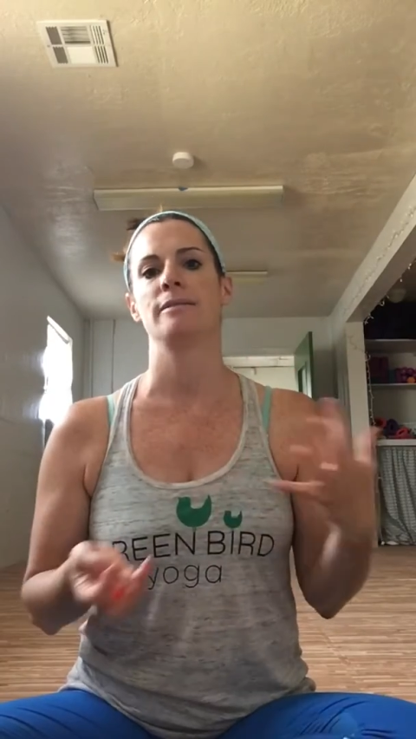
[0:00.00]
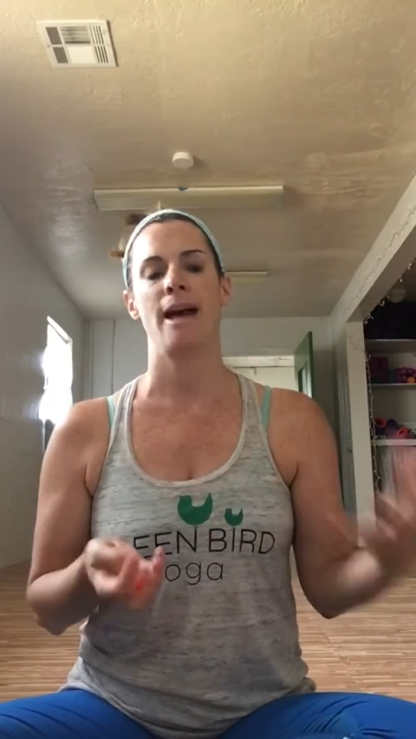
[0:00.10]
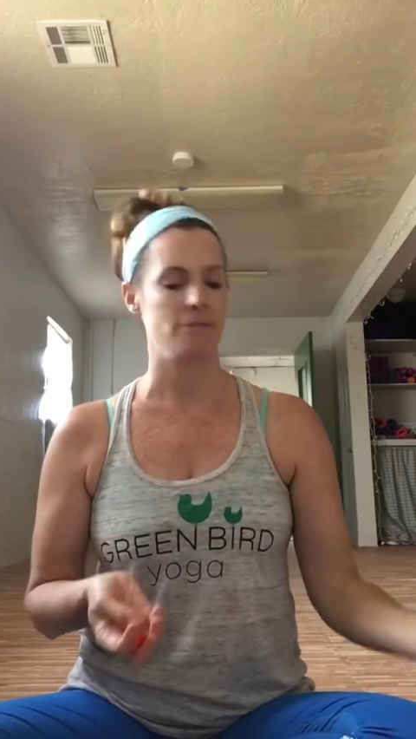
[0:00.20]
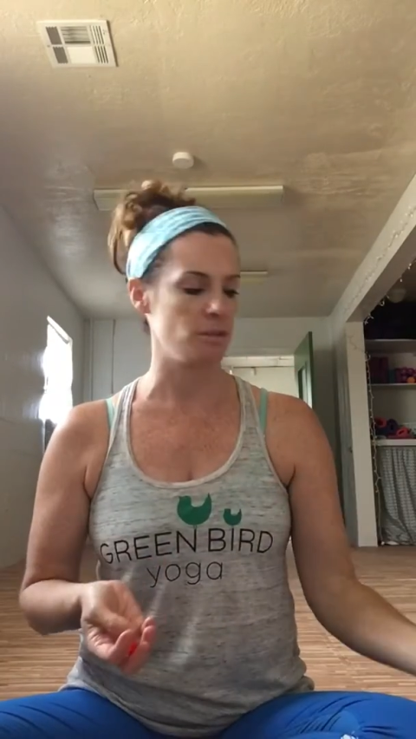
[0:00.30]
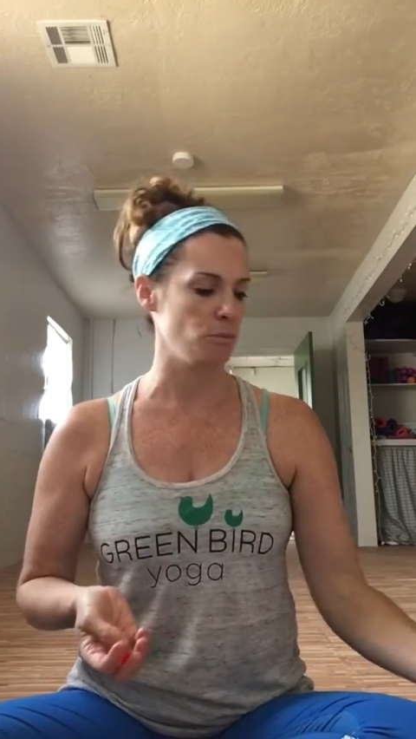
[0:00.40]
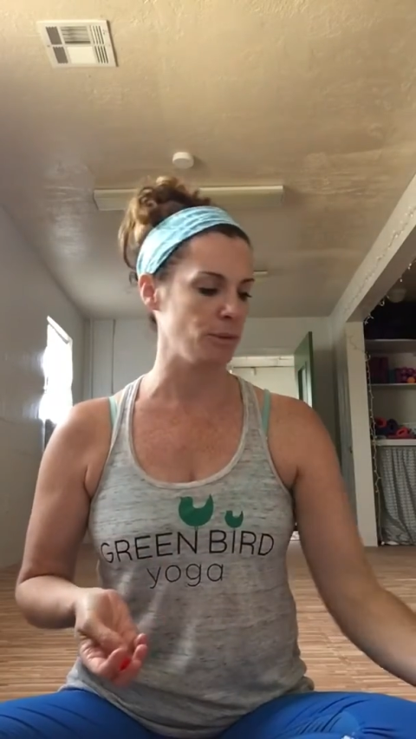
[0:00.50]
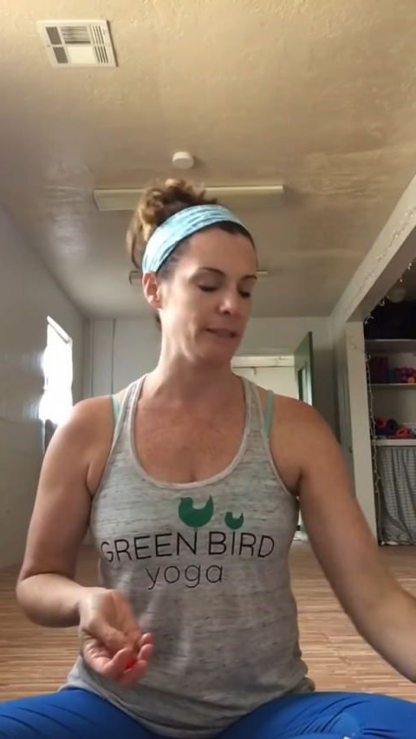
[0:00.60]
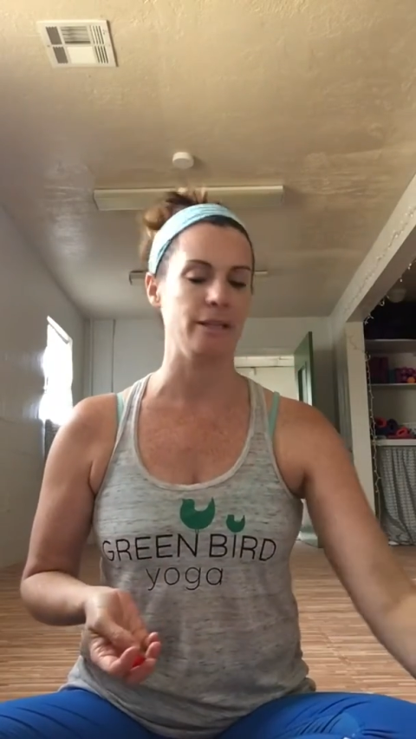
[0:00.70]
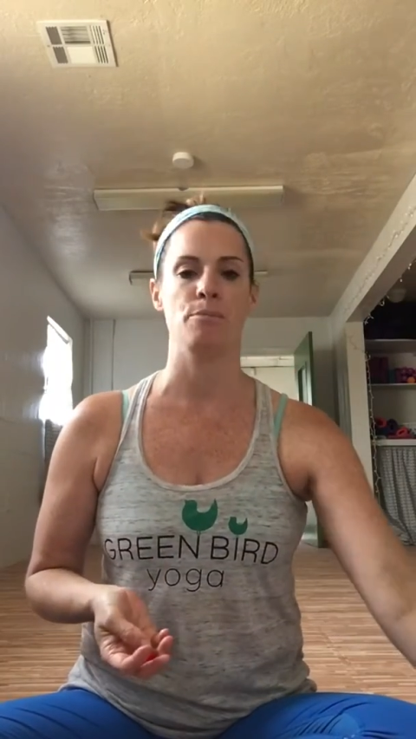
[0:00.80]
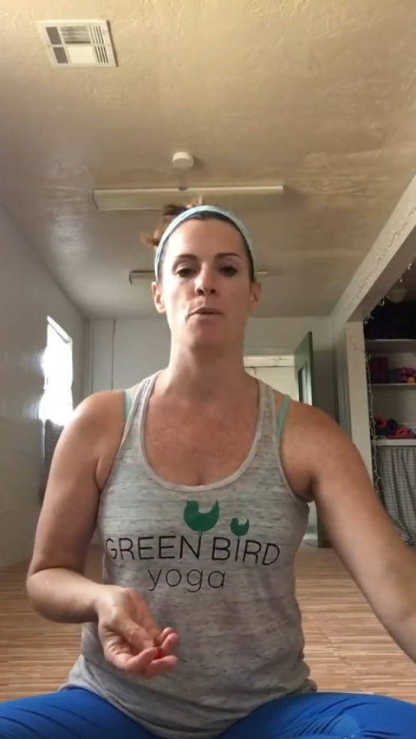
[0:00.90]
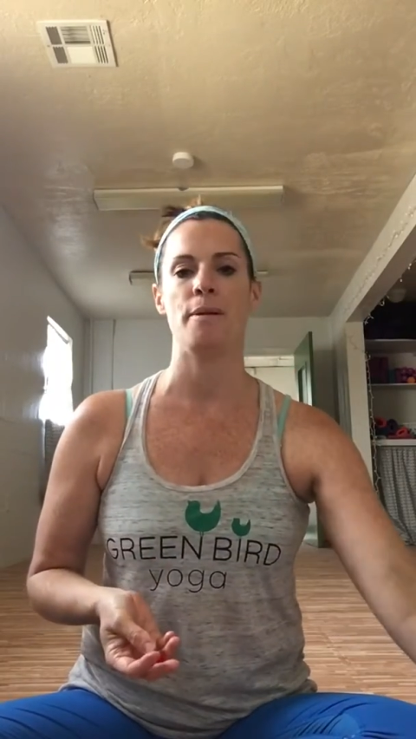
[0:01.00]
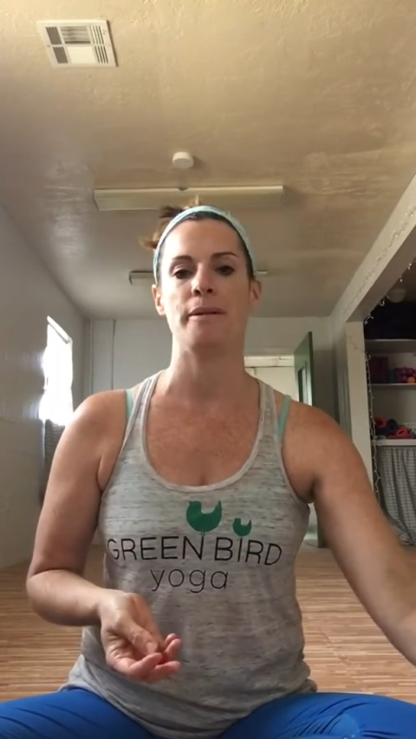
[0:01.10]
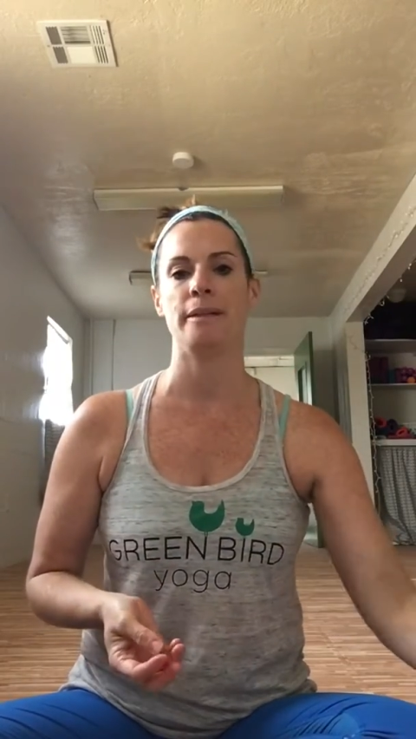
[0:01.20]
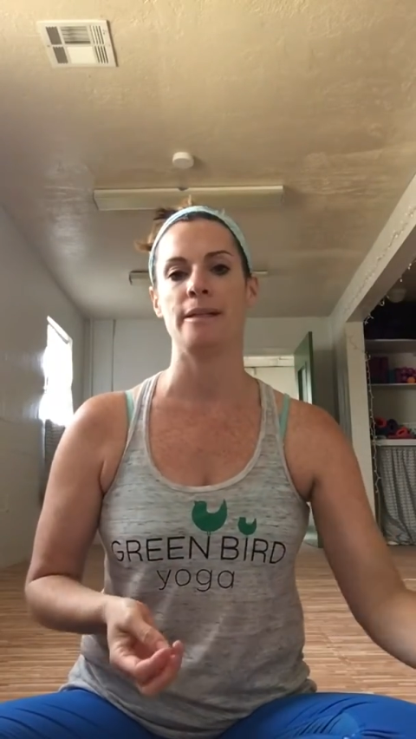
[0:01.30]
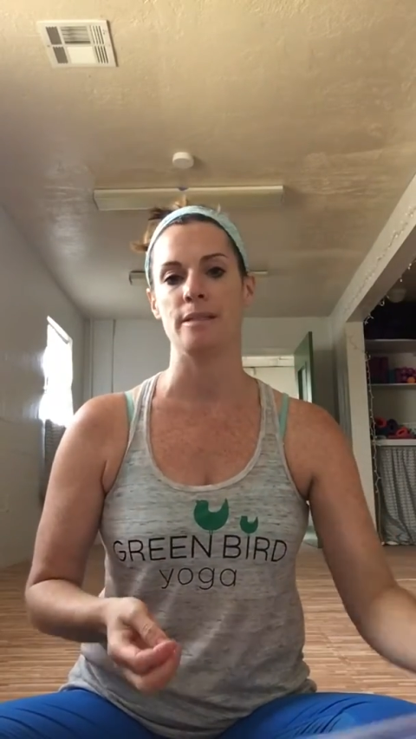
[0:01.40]
have some really good
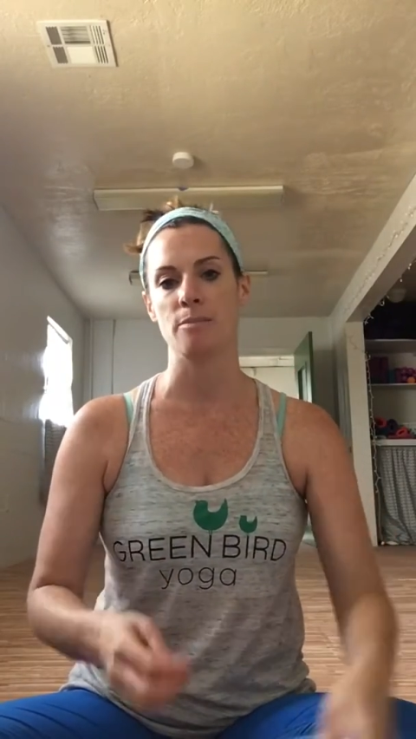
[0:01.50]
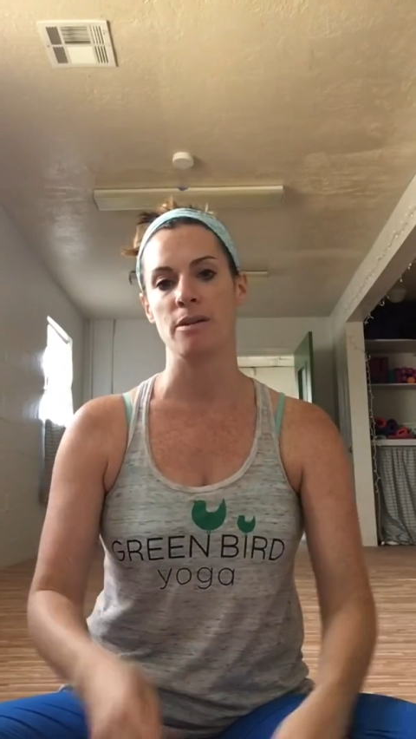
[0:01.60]
mobility and some